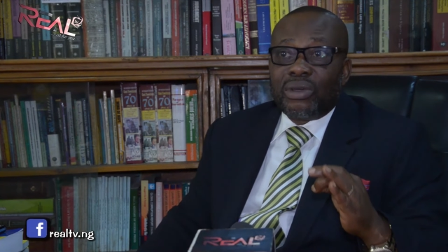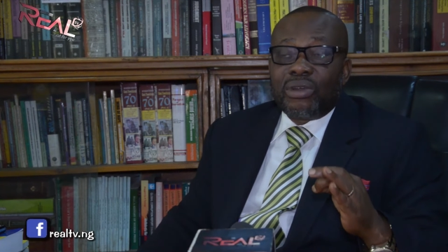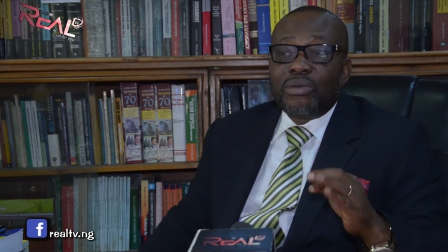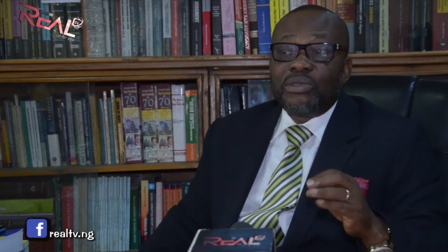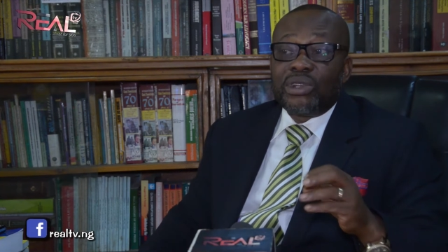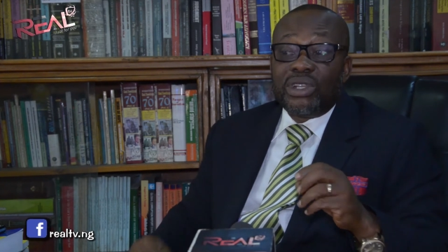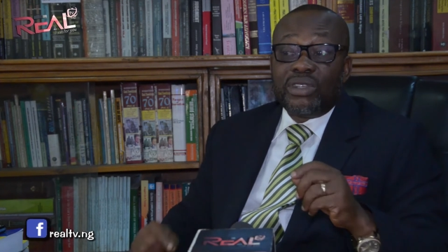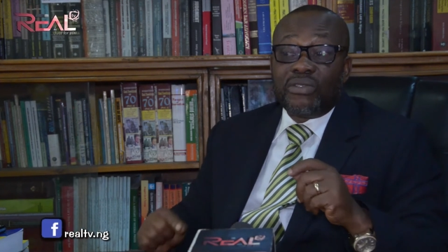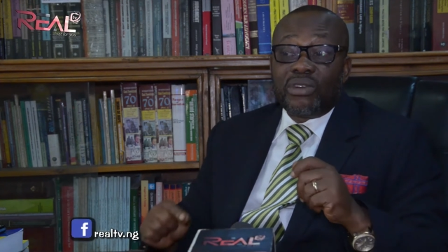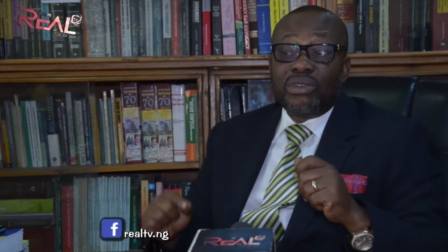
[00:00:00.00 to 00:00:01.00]
corruption,
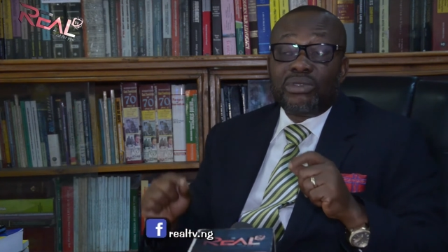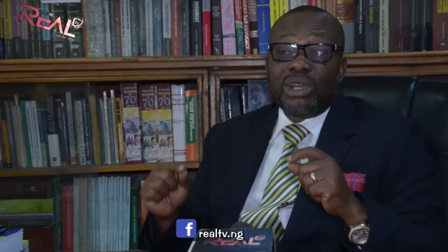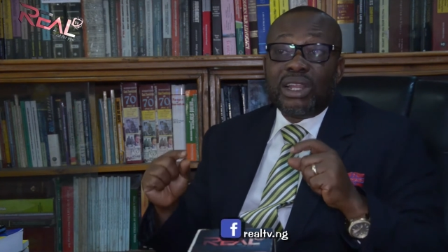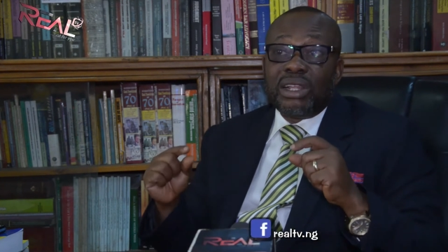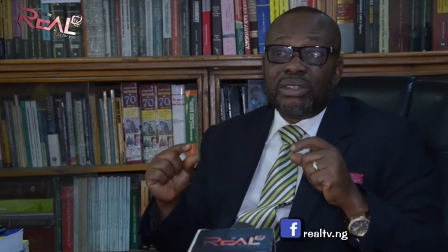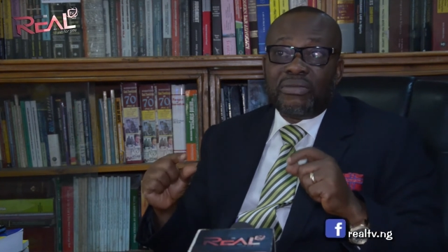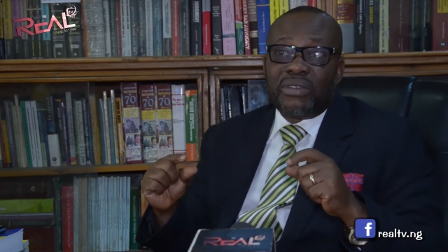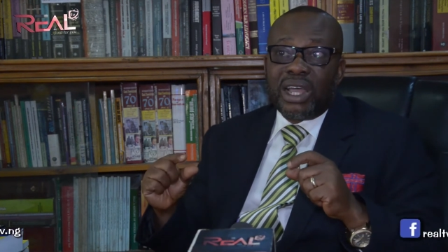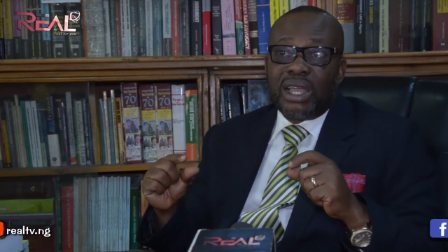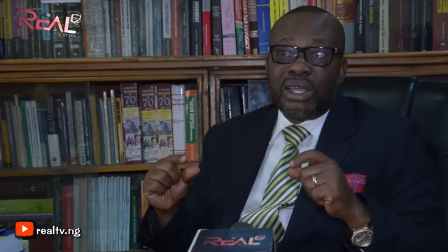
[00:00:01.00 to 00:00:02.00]
is for us to
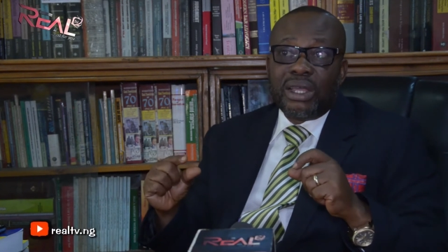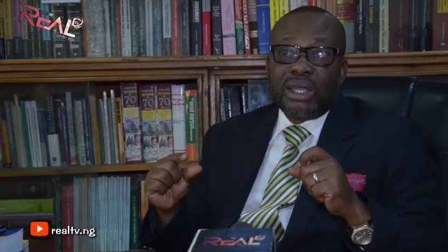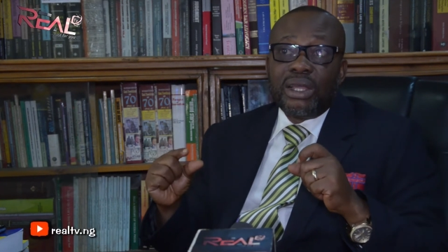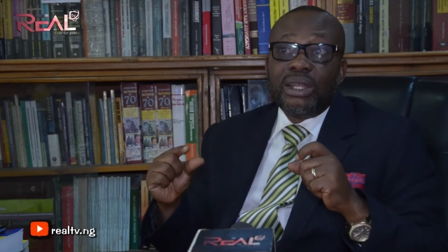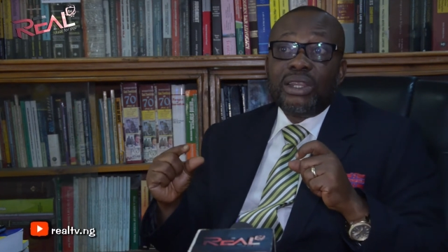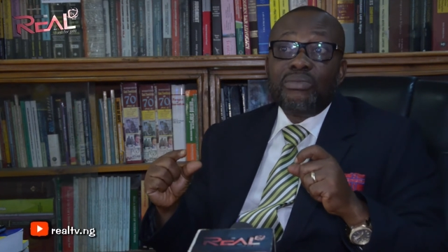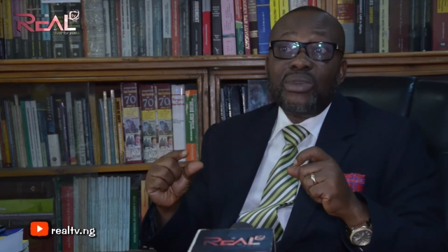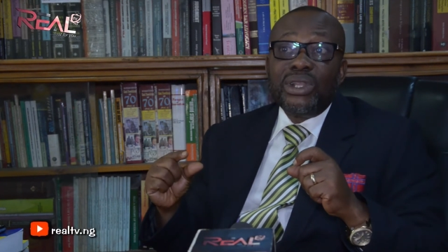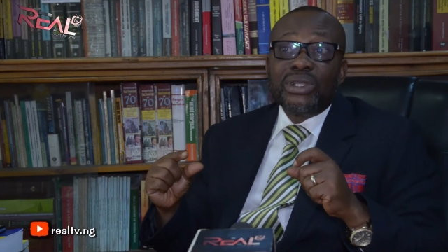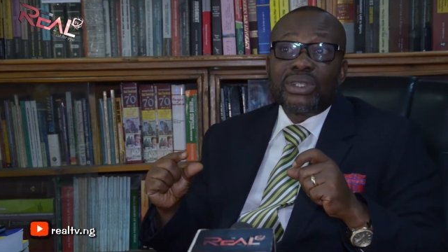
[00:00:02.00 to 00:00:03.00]
identify the
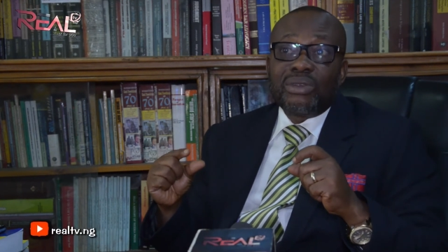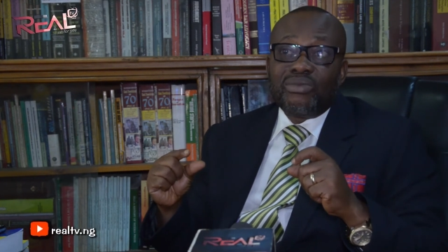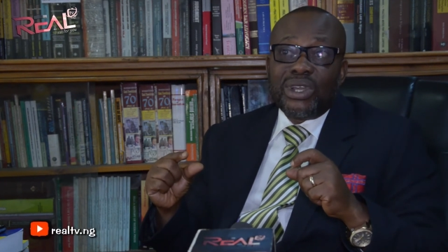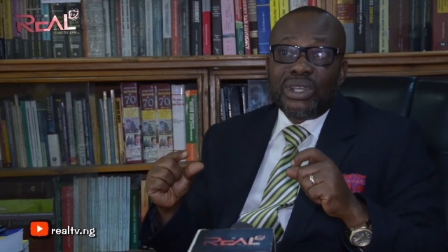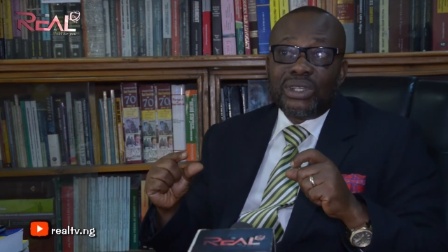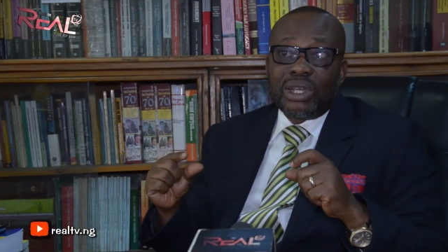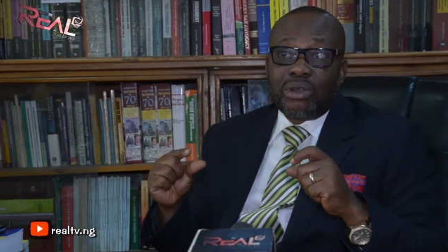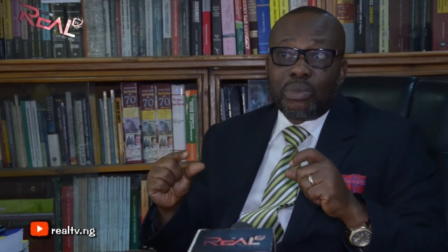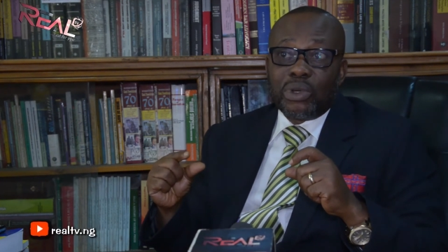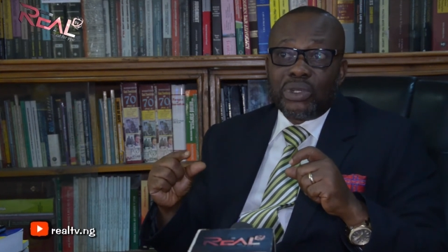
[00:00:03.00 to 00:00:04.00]
means and ways and
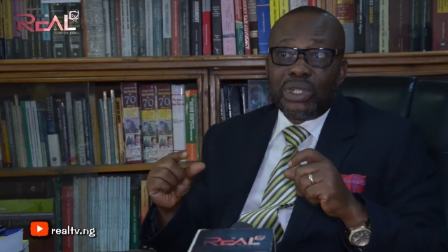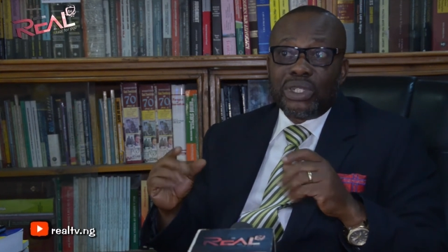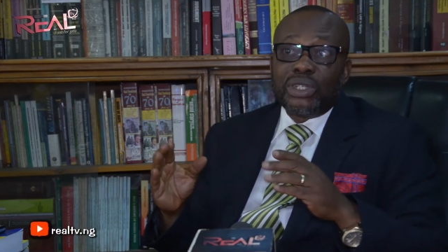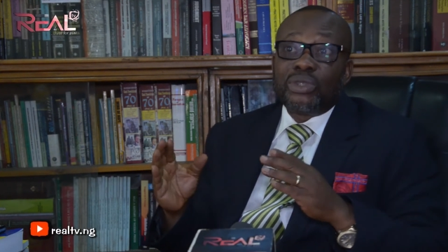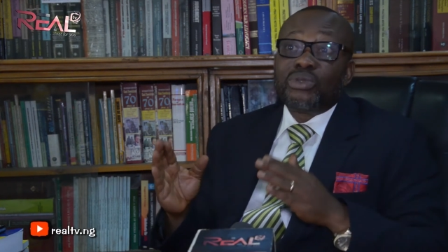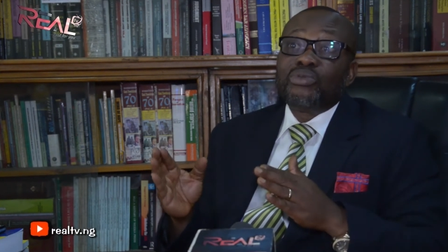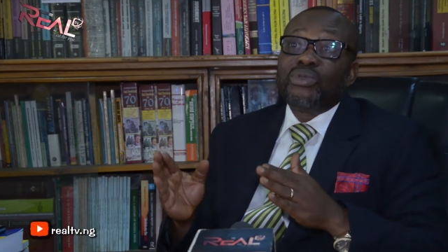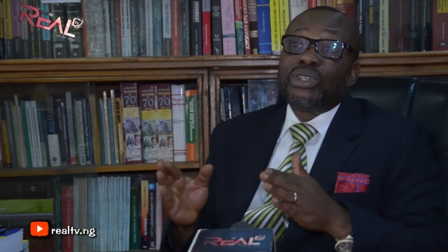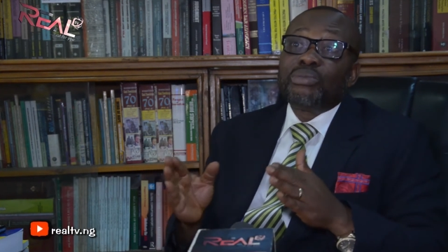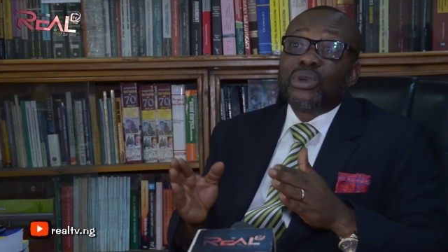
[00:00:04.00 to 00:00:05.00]
opportunities through
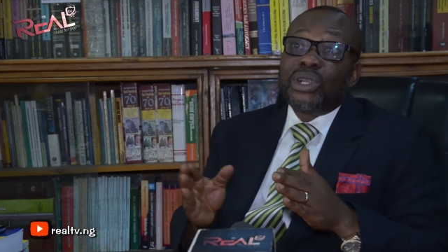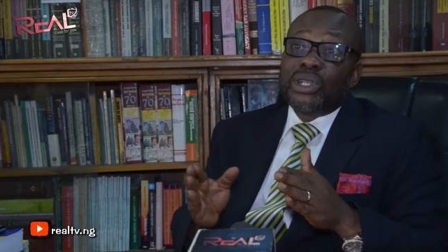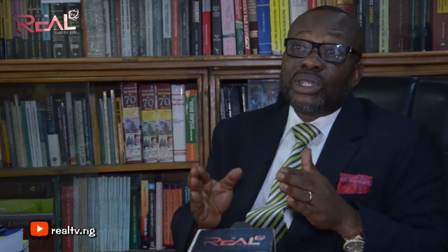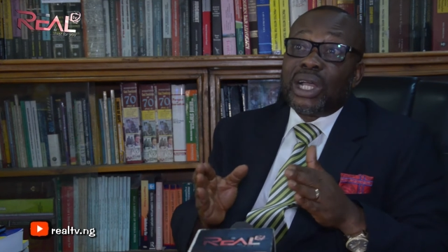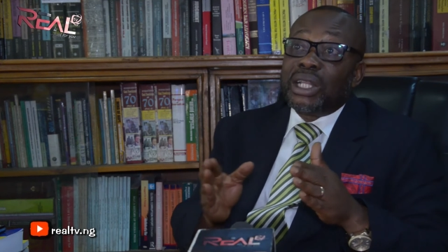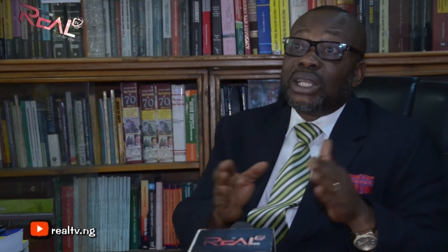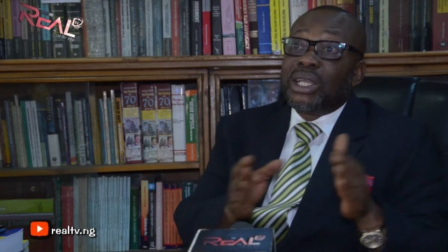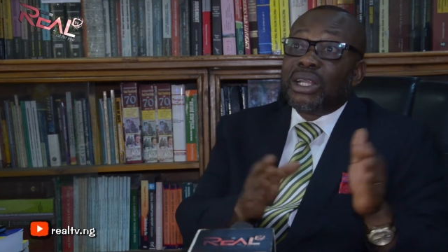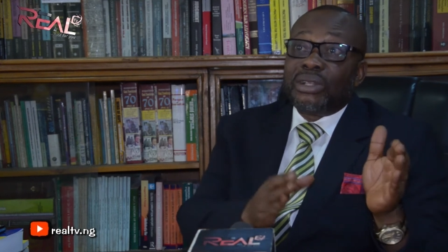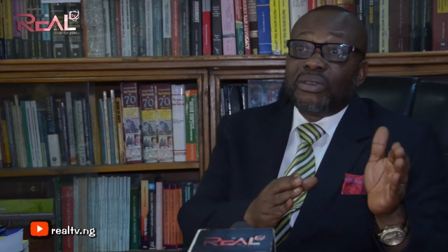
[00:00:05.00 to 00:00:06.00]
which monies are
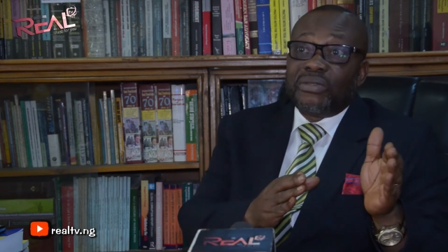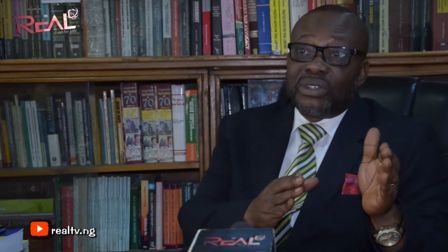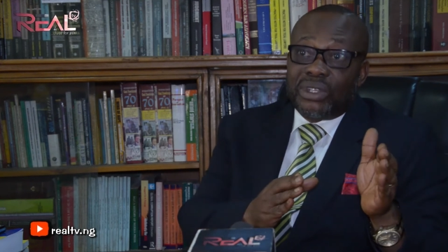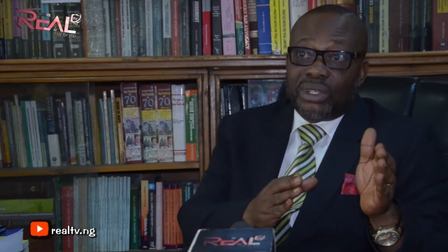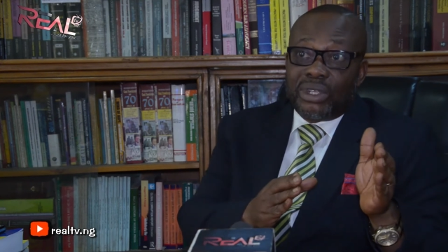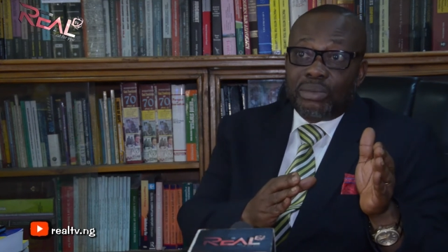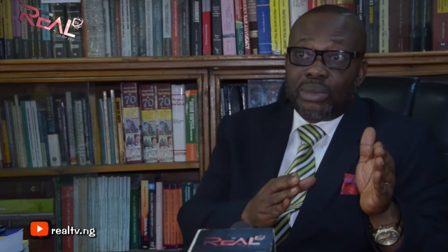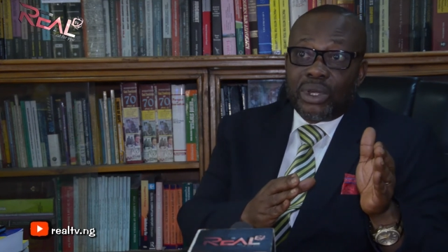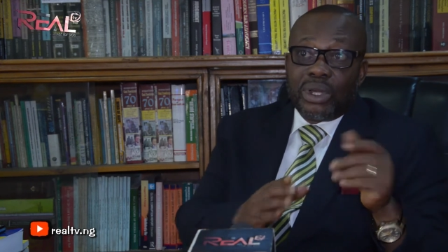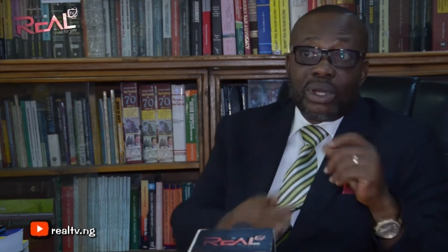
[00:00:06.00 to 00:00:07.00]
taken out of the system
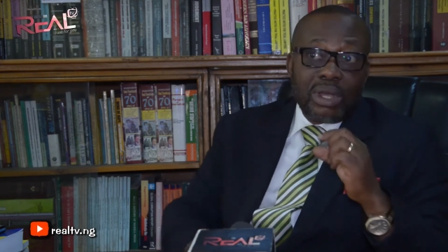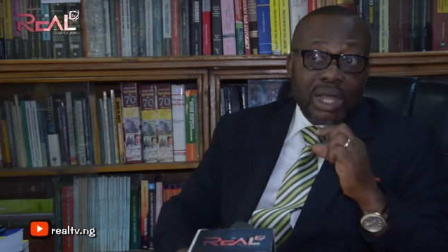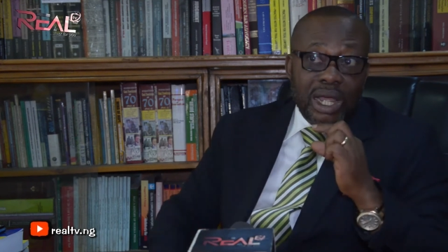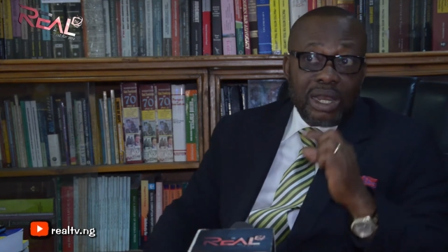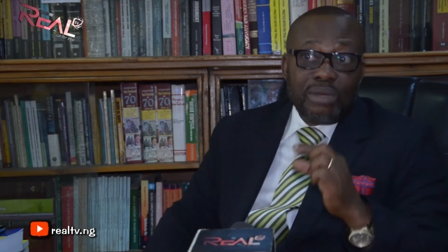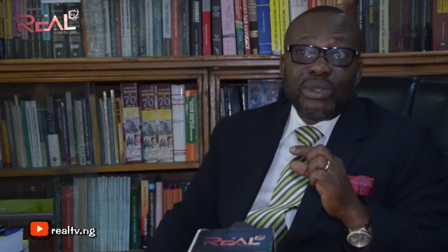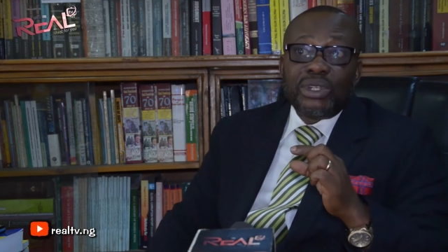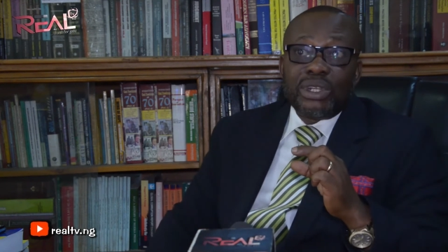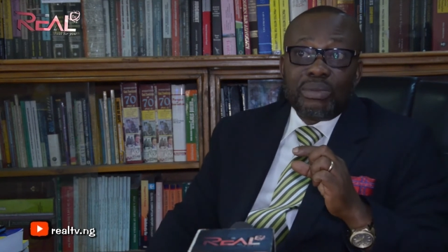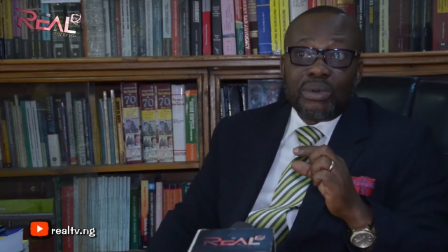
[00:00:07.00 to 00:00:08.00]
and leave it
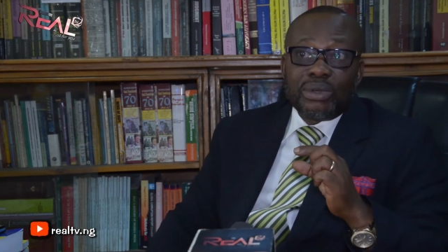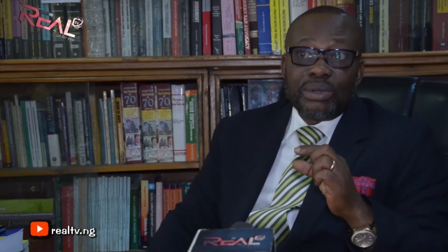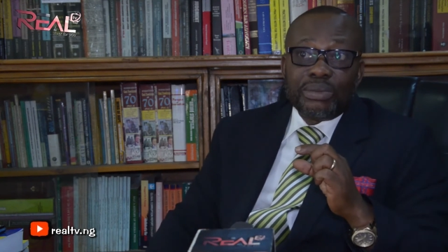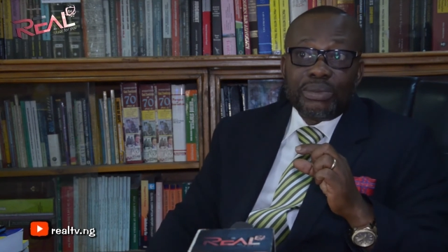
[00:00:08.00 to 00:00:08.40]
in the body.